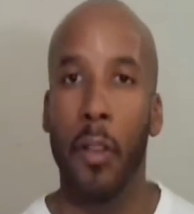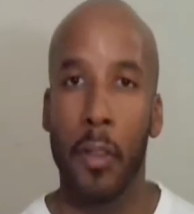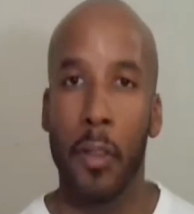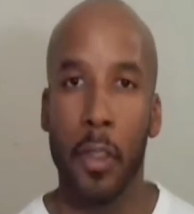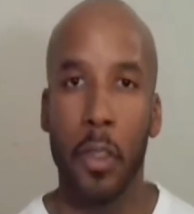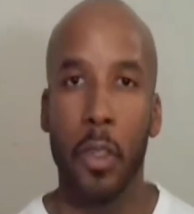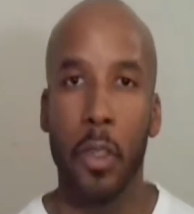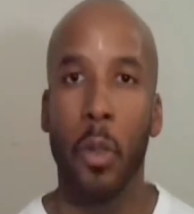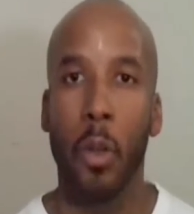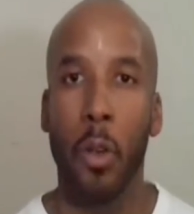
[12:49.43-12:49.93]
of the
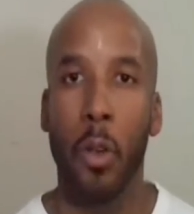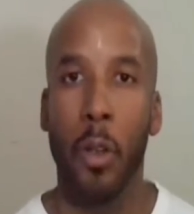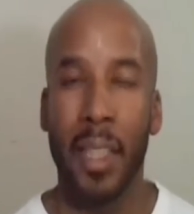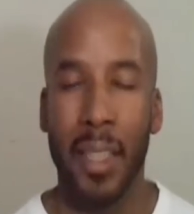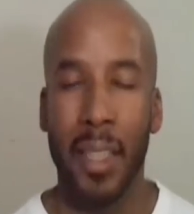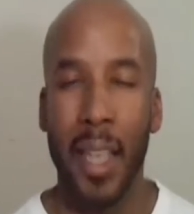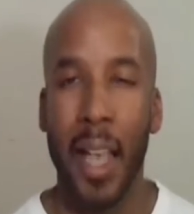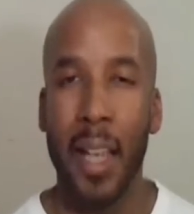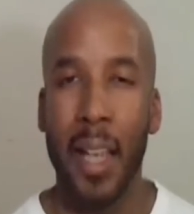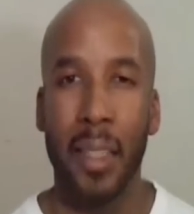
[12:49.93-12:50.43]
story
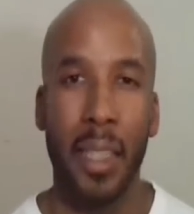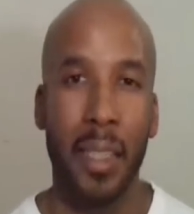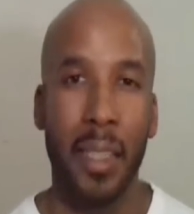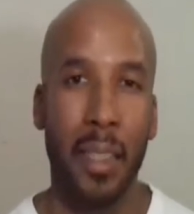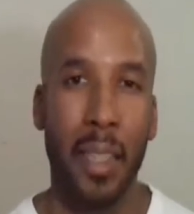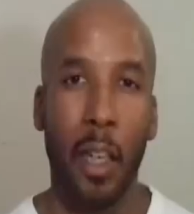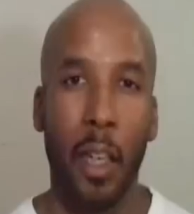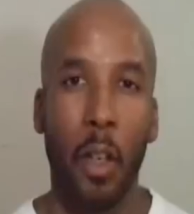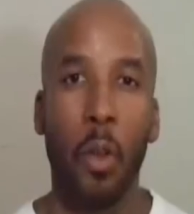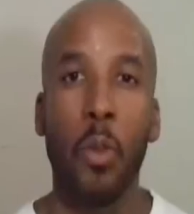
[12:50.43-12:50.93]
is actually
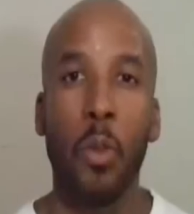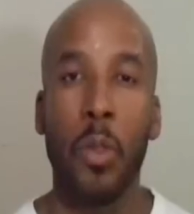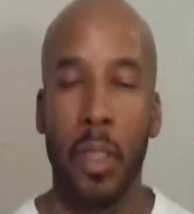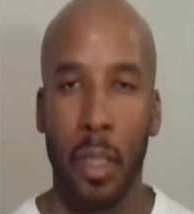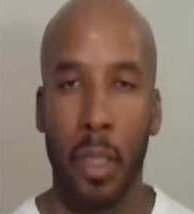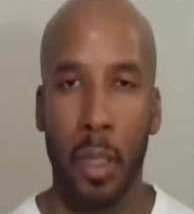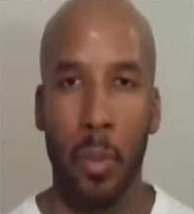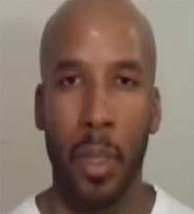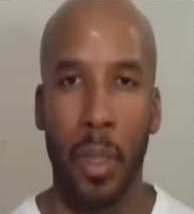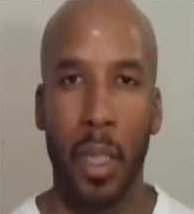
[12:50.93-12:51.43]
Tehuti,